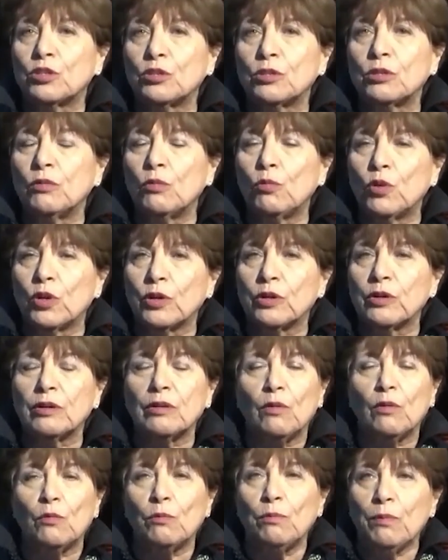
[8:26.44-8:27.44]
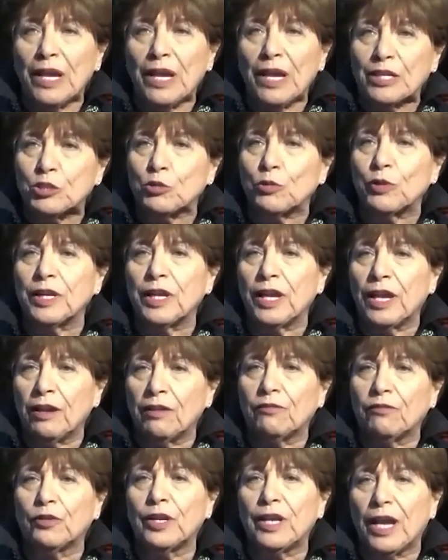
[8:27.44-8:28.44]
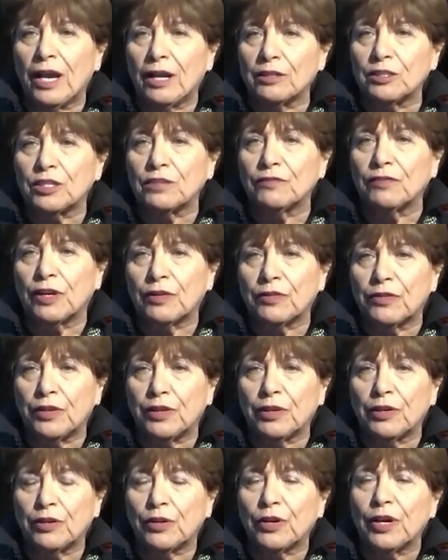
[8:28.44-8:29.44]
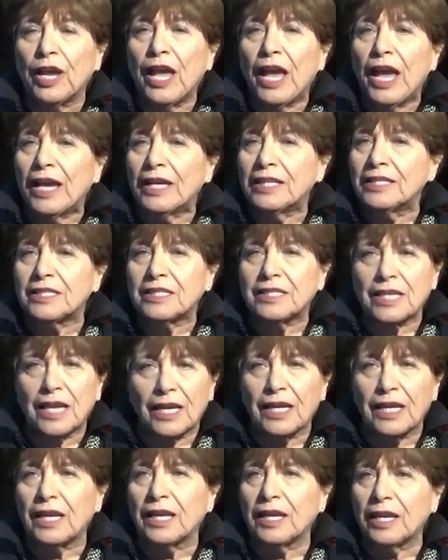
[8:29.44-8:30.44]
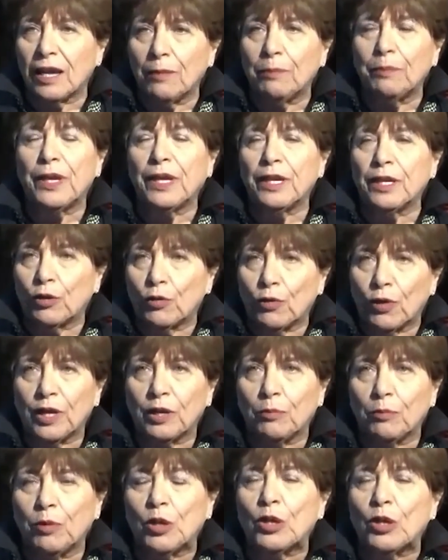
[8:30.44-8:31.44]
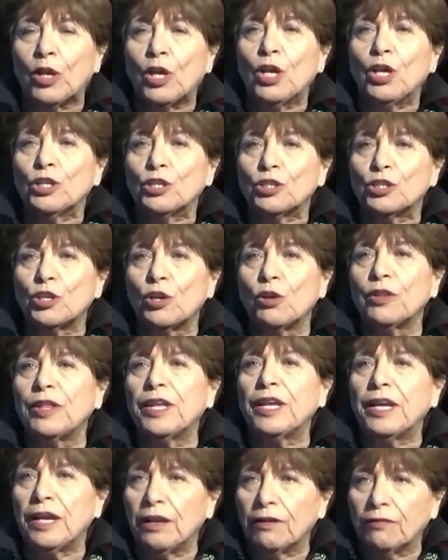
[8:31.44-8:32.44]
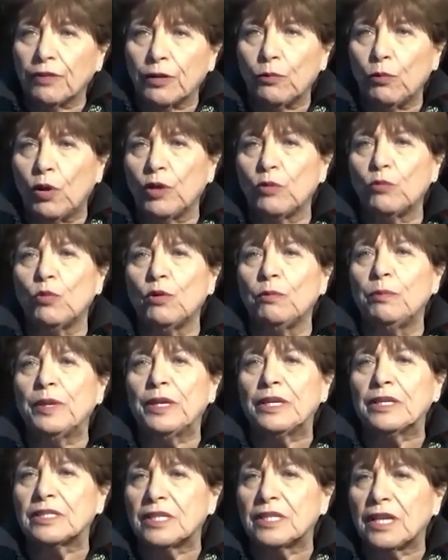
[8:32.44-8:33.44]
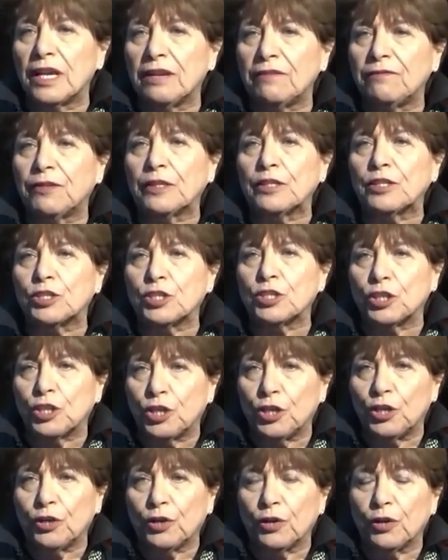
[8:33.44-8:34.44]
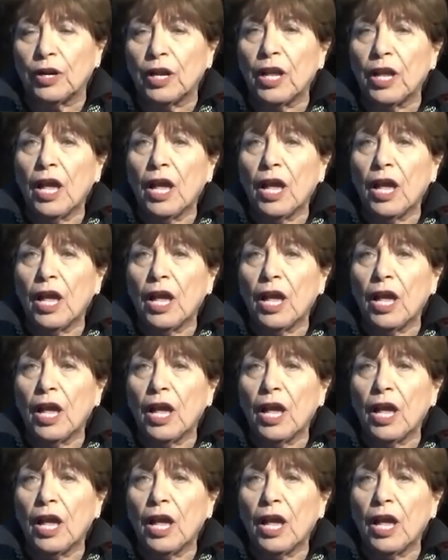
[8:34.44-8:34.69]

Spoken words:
We're measuring every ounce of our theater and setting it up incredible so that everyone will be safe and secure.